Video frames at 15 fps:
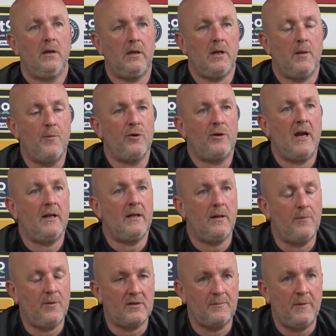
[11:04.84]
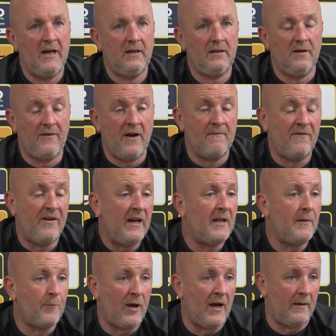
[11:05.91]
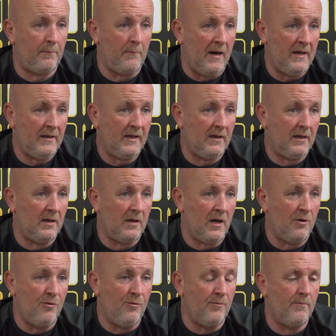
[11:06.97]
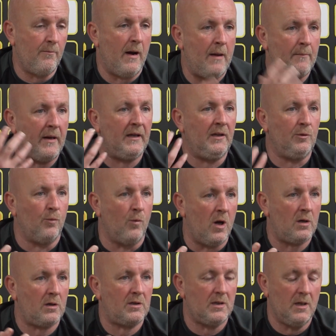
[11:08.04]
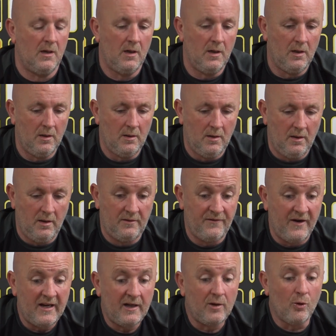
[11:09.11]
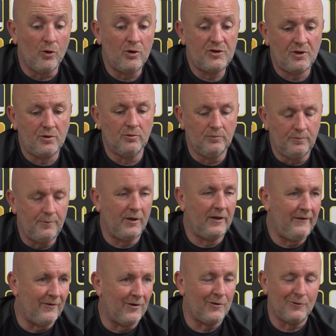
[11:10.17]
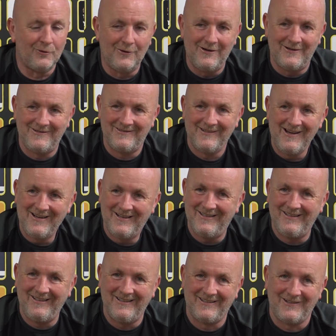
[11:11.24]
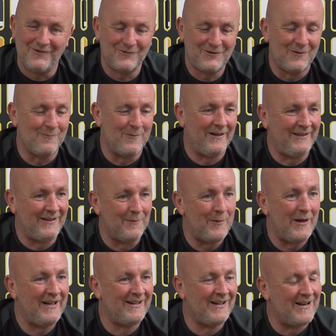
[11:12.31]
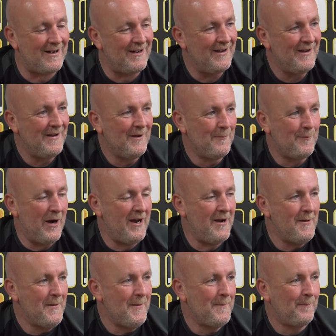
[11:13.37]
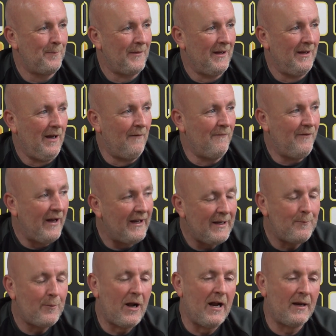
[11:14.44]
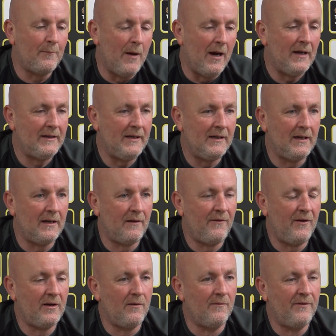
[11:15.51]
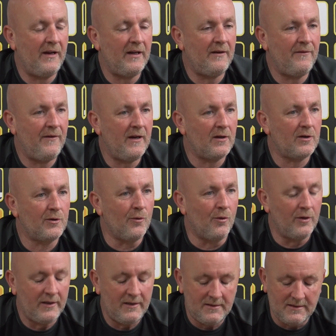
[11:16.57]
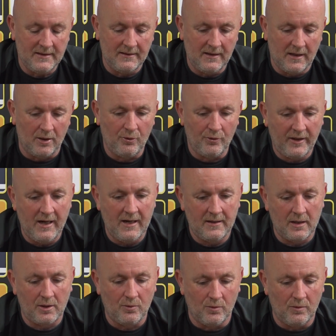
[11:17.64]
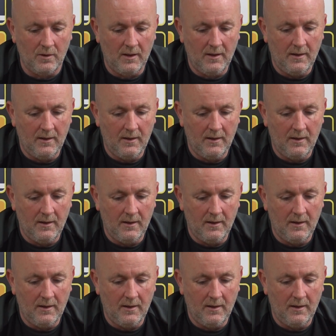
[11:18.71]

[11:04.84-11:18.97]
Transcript: that you put it into perspective. I'm very pragmatic in how my mind works. It's very logical, believe it or not. I know some might debate that, but I'm very pragmatic, and I think I'm very fair and honest, and I look at it and I go,